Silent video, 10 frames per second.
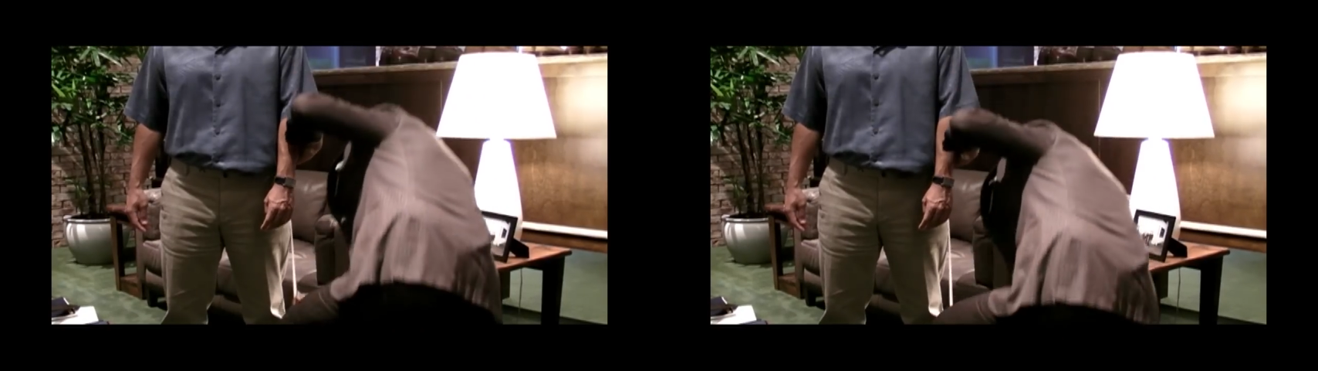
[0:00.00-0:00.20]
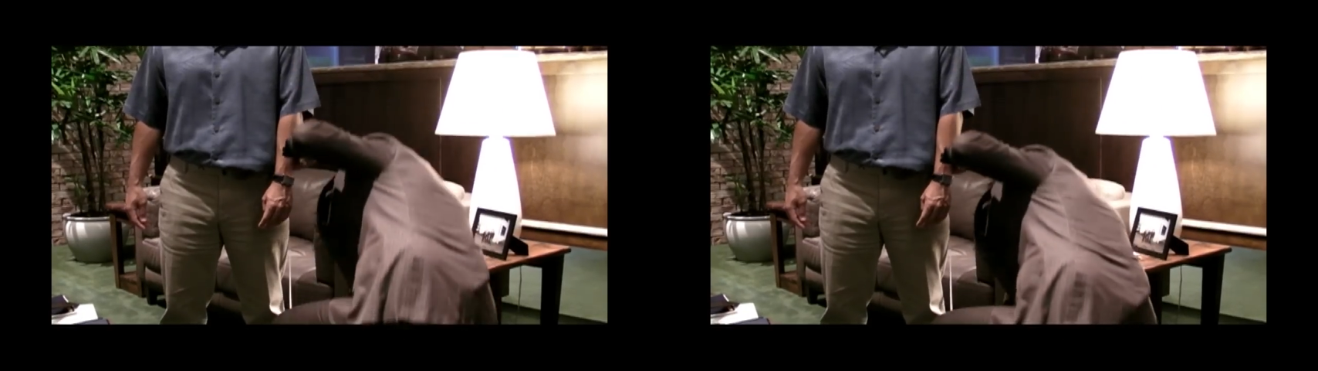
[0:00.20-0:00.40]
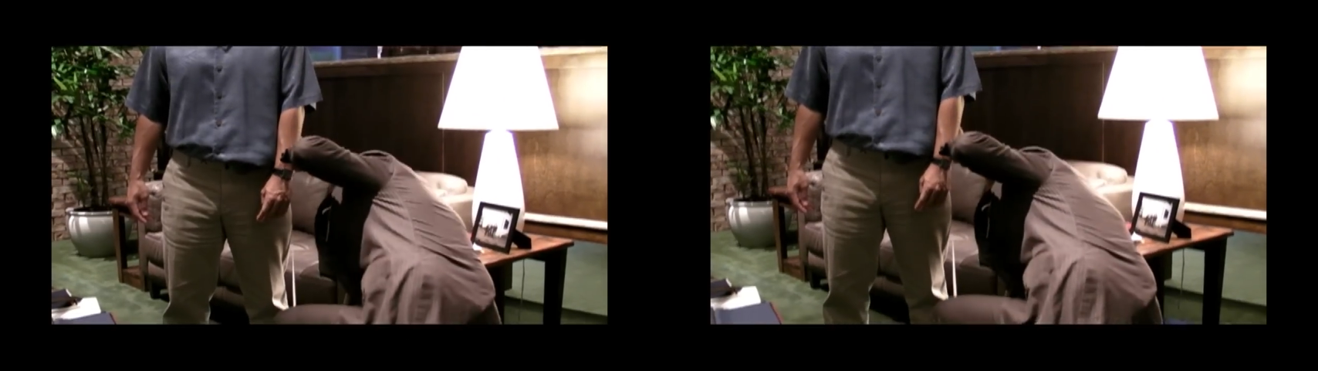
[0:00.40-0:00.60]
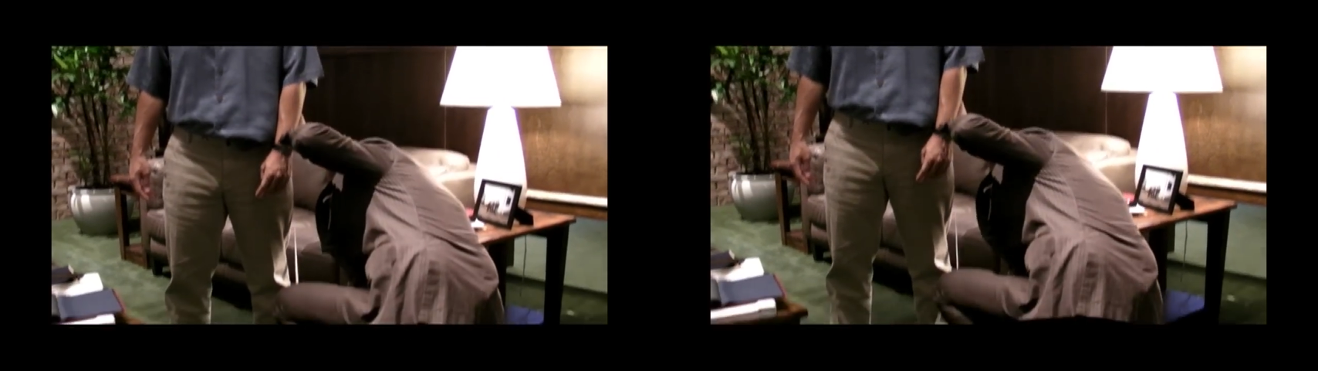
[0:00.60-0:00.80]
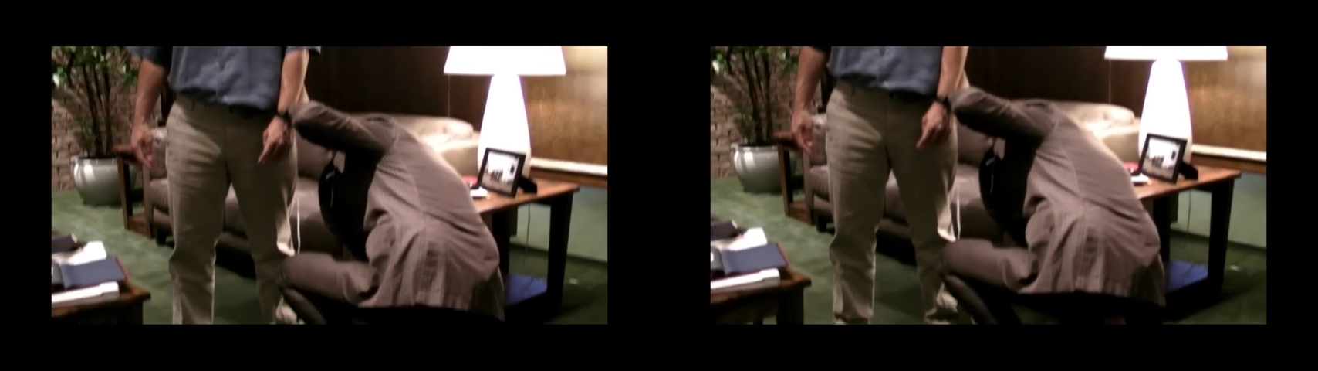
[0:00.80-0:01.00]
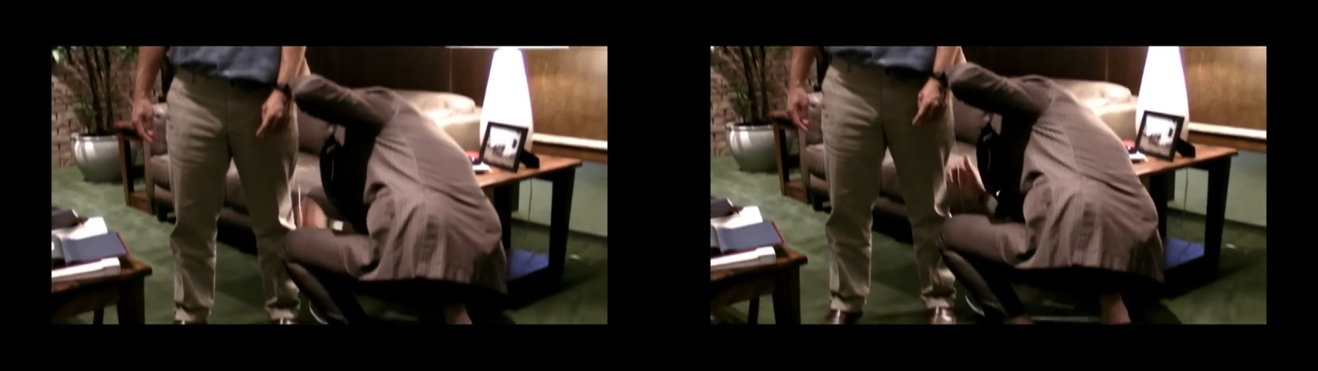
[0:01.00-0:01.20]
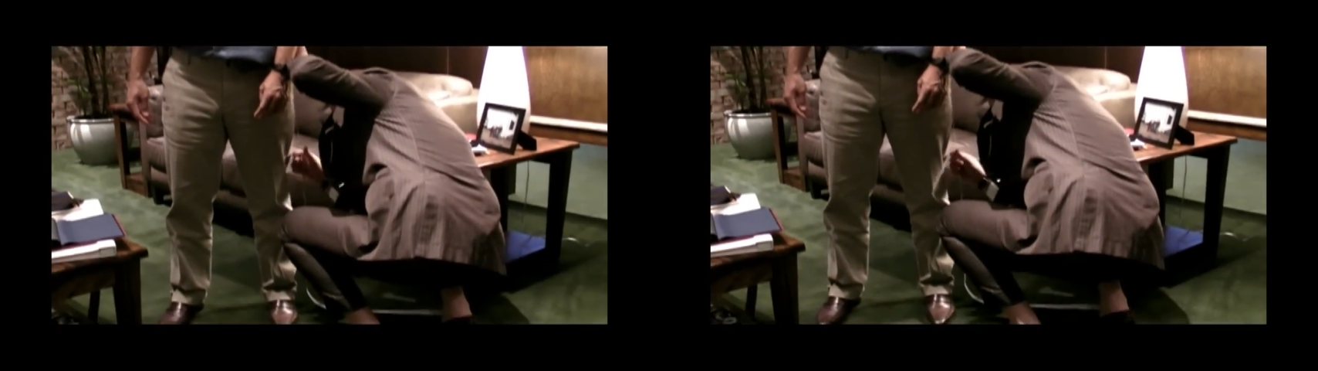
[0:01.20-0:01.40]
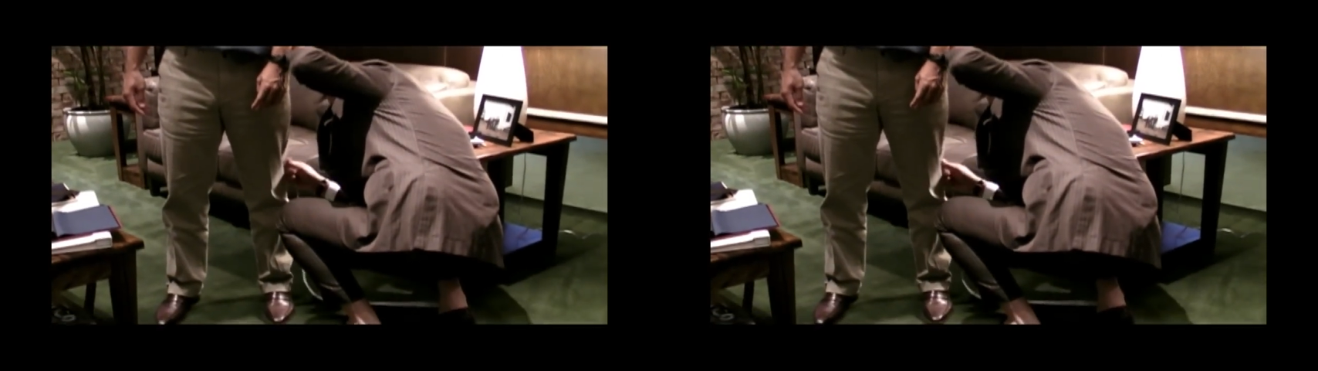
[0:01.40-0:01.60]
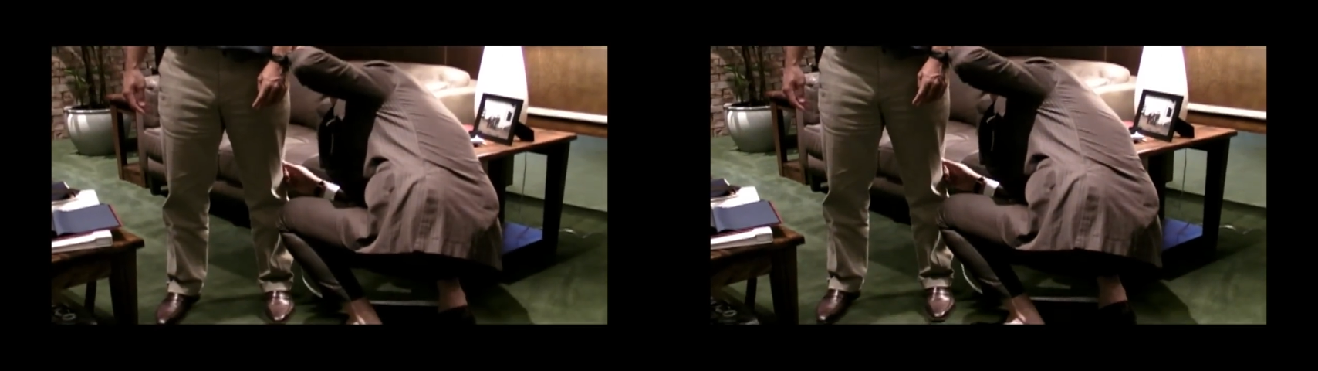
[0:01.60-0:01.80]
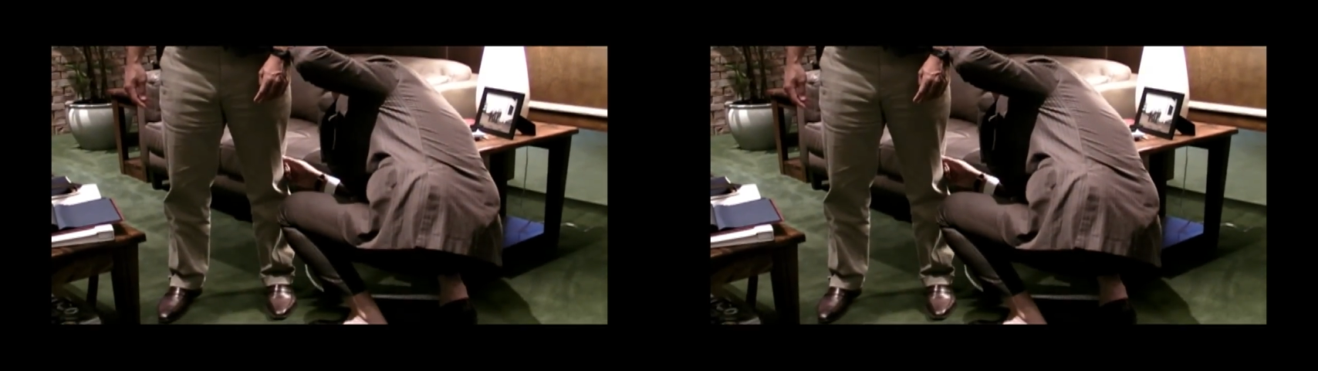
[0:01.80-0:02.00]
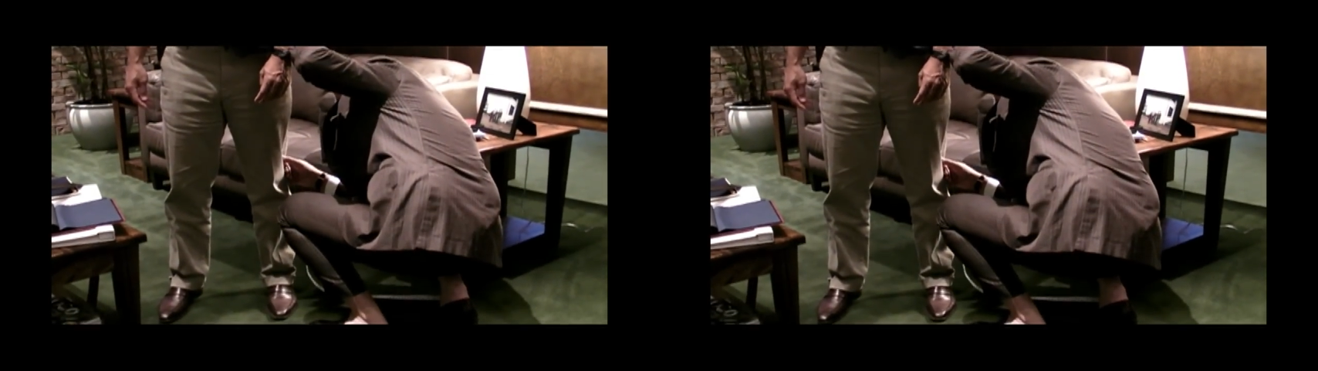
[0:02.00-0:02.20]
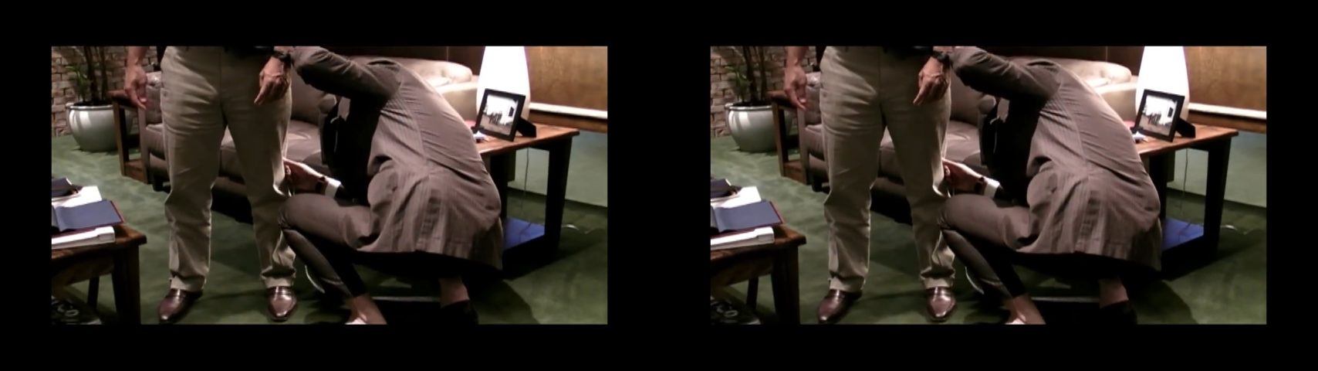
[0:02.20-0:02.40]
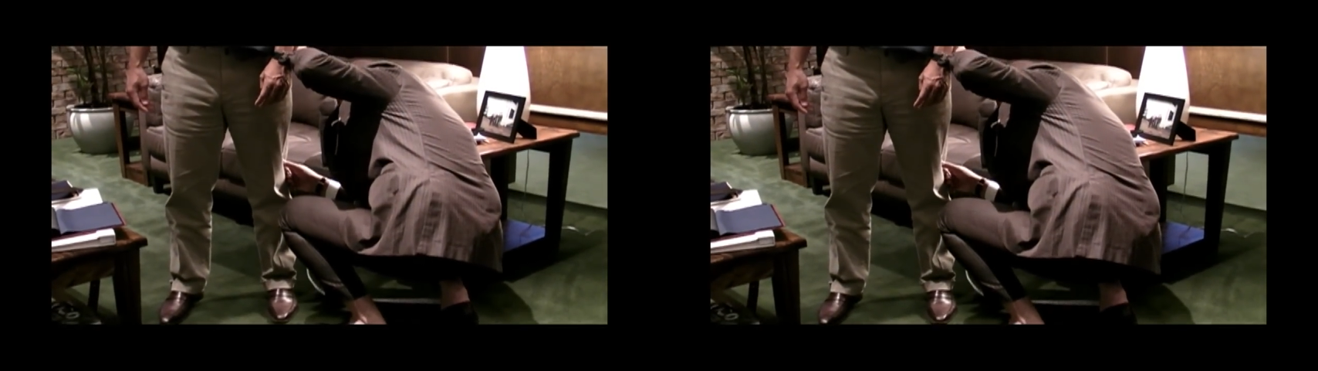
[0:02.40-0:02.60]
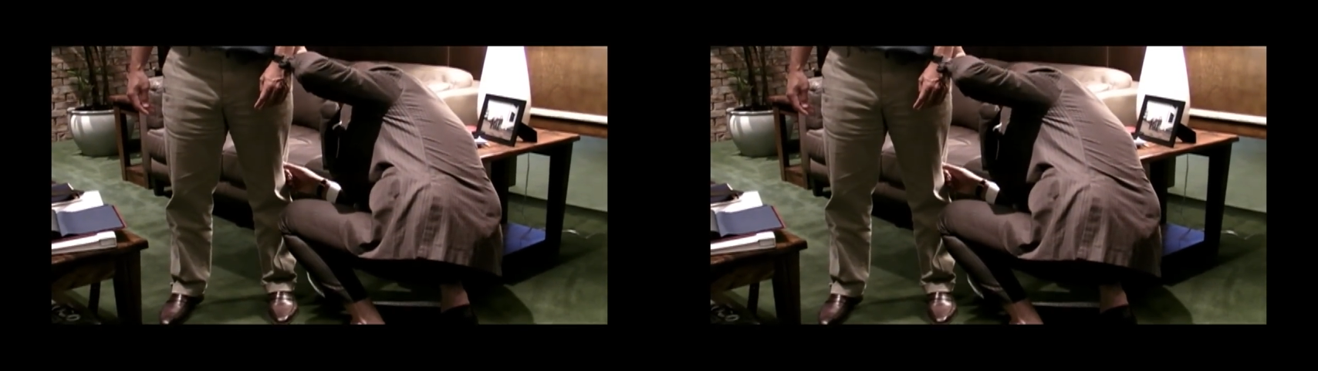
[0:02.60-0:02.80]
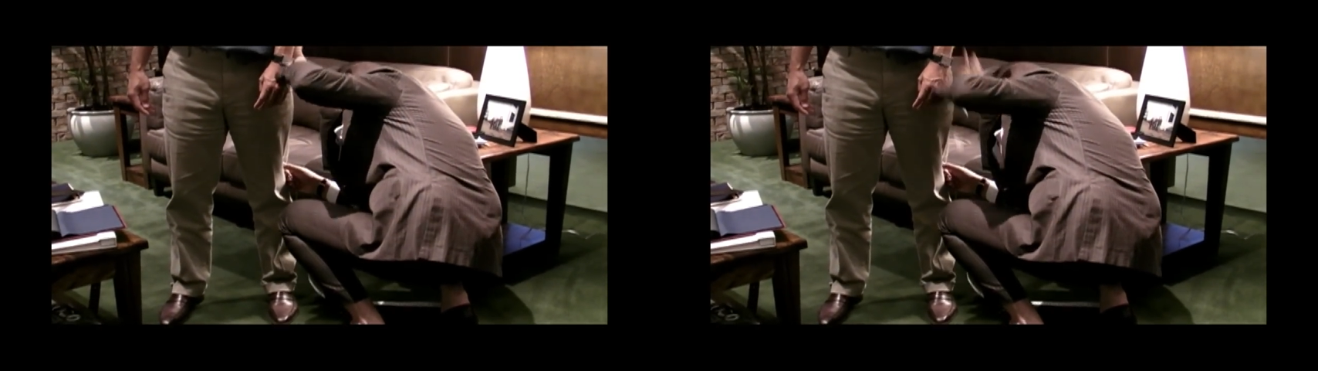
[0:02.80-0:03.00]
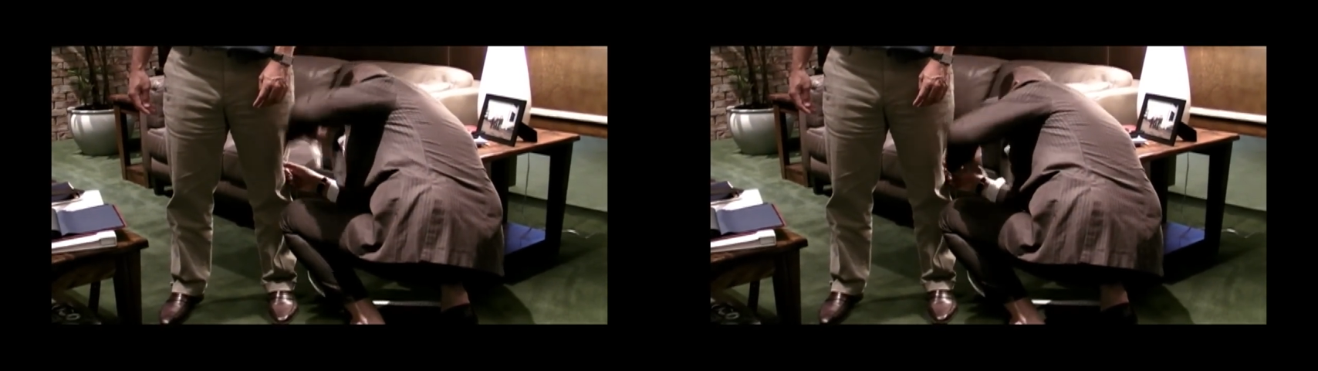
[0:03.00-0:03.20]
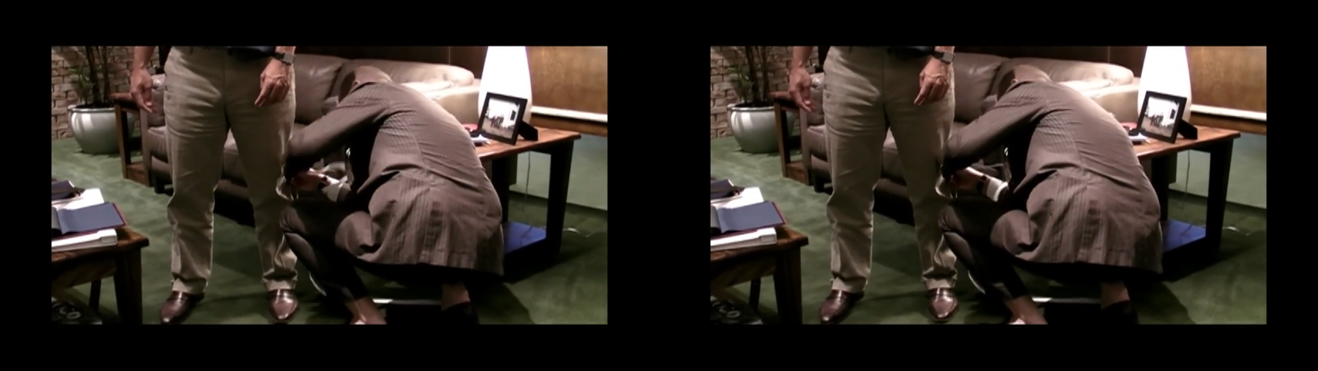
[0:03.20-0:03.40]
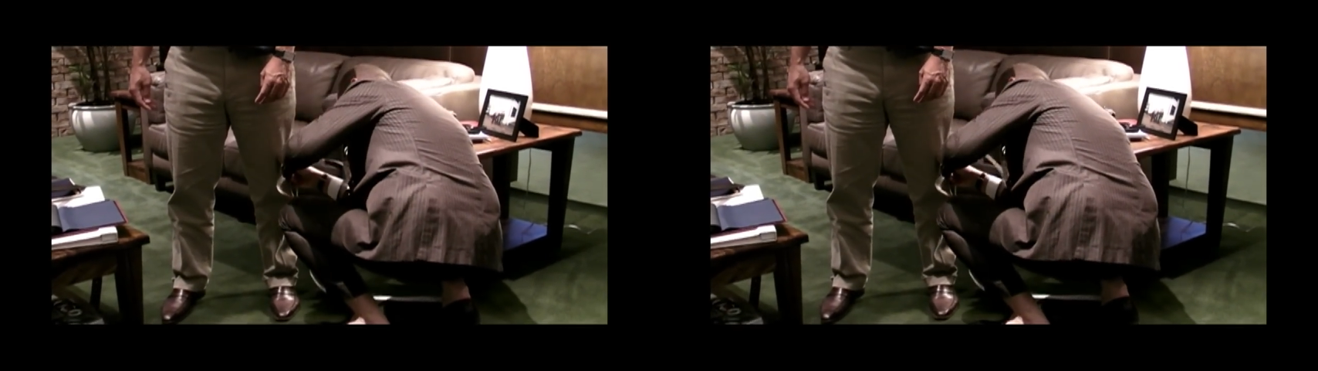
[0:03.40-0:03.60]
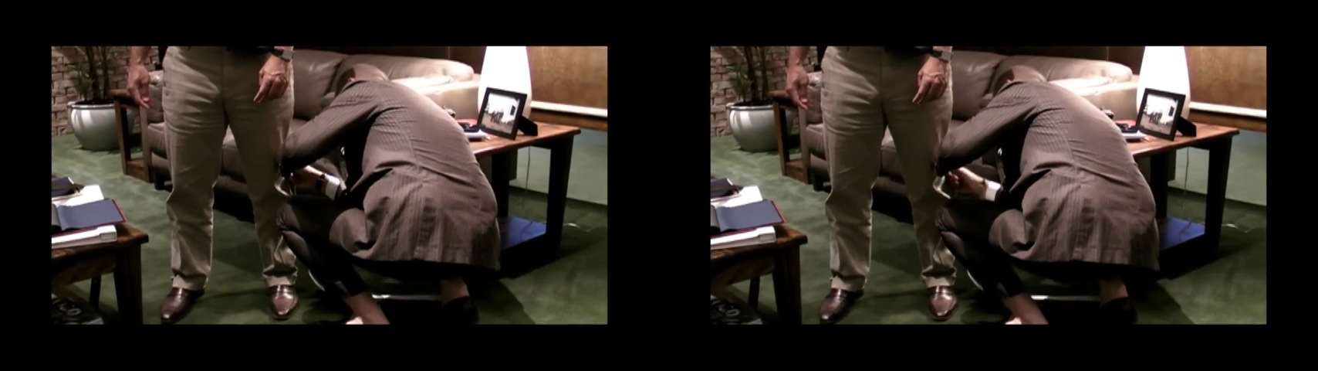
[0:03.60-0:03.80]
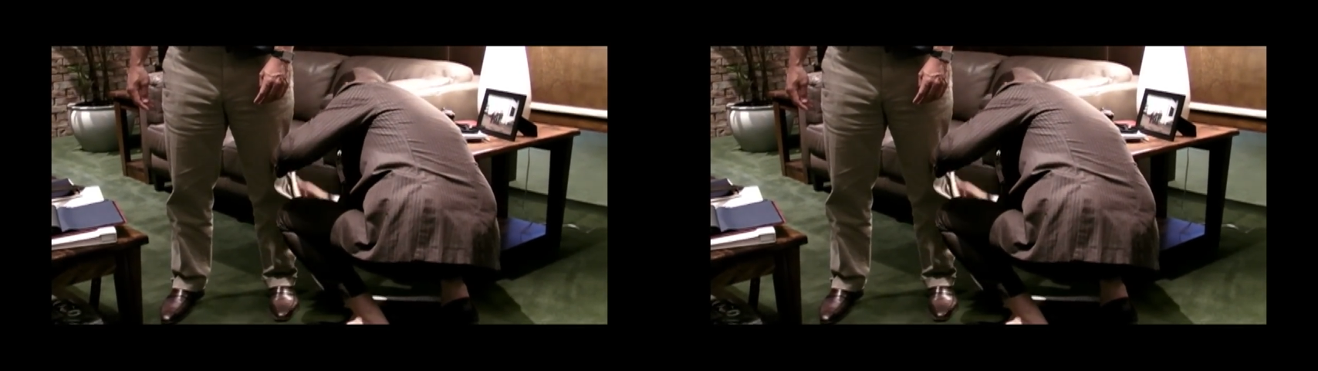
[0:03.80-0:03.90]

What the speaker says: Nobody's mouth can be seen.